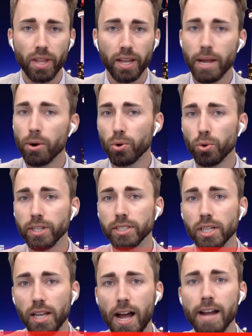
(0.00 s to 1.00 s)
Now, according
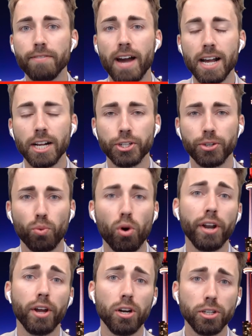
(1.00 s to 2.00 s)
to Live Action,
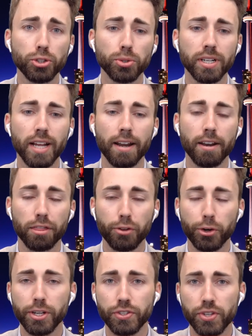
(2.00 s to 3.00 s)

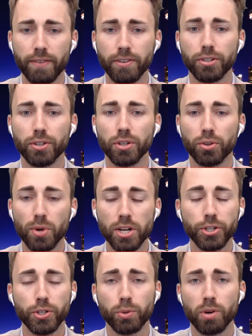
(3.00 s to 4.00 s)
137
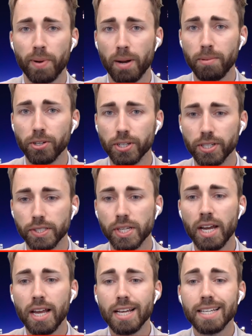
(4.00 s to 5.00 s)
congressional Republicans
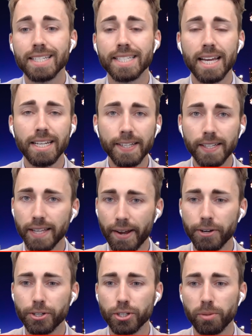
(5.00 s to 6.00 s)
sent a
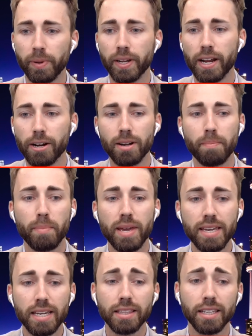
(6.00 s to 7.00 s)
letter to Becerra
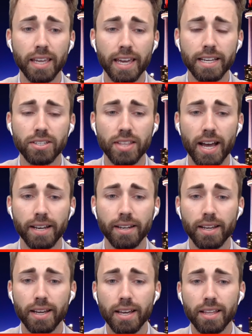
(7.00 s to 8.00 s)
making the case that
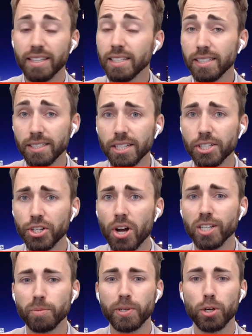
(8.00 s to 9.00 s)
this decision
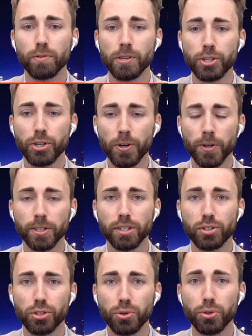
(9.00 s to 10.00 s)
ought to be
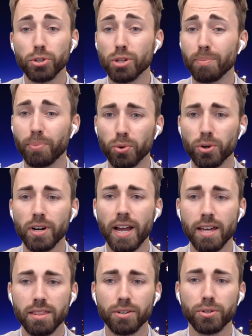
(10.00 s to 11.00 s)
overturned due to the poor
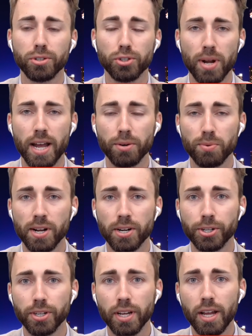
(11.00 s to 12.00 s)
ethical track
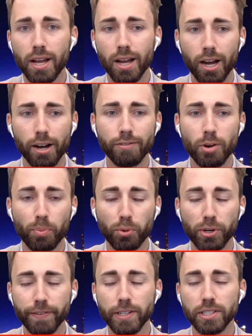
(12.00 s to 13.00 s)
record of
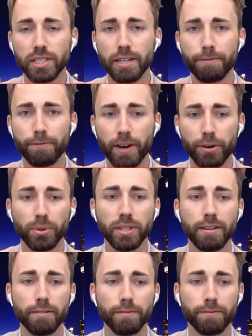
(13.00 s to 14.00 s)
previously
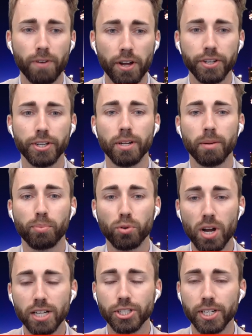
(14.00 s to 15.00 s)
federally funded
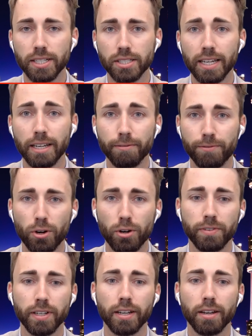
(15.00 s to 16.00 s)
projects
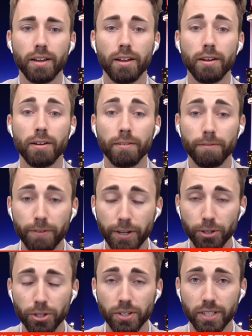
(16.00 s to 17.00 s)
involving
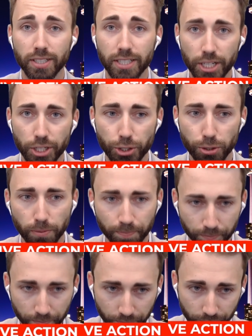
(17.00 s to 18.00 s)
fetal tissue.
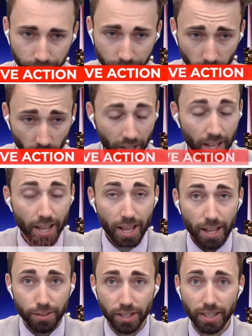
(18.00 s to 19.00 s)

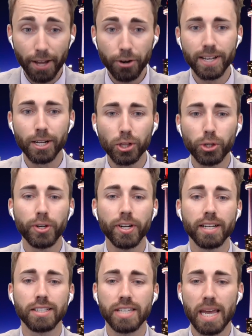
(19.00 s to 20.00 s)
The letter included
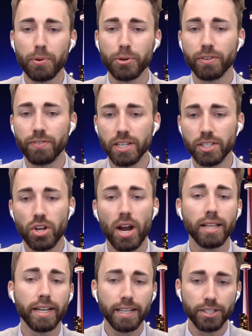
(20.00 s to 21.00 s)
examples of this,
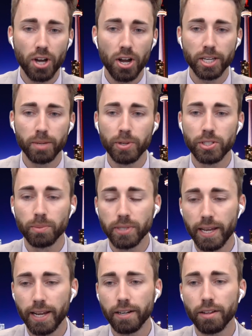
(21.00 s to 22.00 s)
highlighting documents
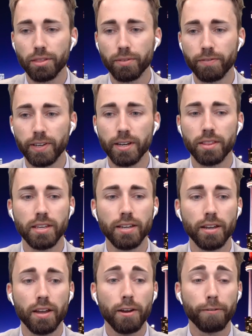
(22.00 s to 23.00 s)
obtained via
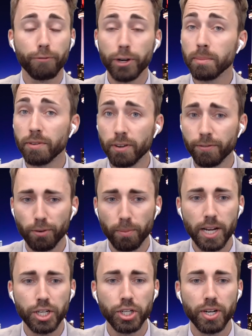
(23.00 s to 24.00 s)
the Freedom of
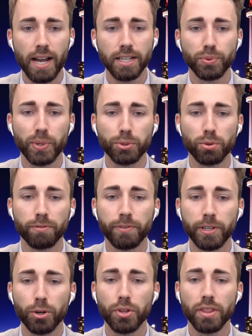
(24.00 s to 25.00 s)
Information Act, which
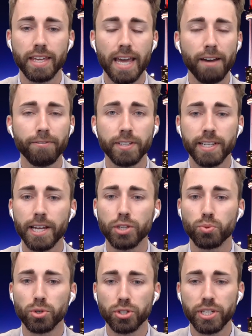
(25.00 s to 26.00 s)
revealed the
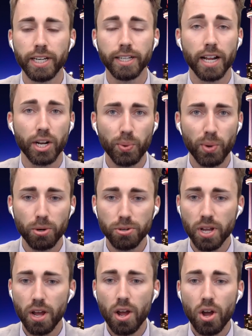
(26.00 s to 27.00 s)
FDA's routine, and I quote,
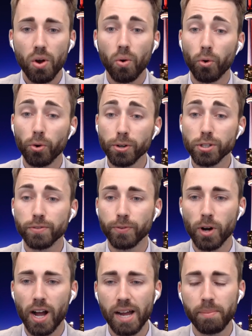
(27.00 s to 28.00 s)
orders
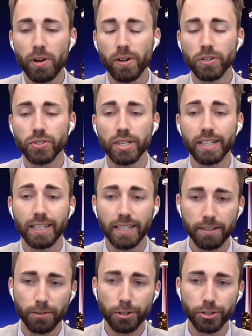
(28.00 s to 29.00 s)
for eyeballs,
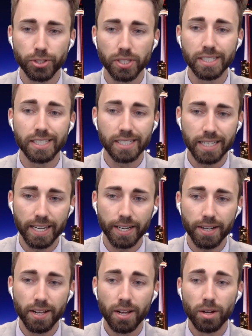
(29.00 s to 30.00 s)
livers,
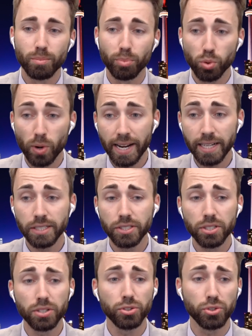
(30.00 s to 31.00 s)
skin,
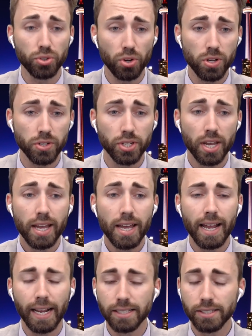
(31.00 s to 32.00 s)
brains, skulls,
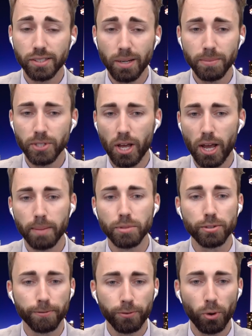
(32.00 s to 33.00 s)
and
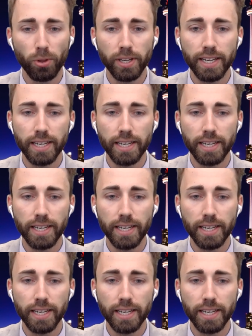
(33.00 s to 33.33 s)
sometimes fully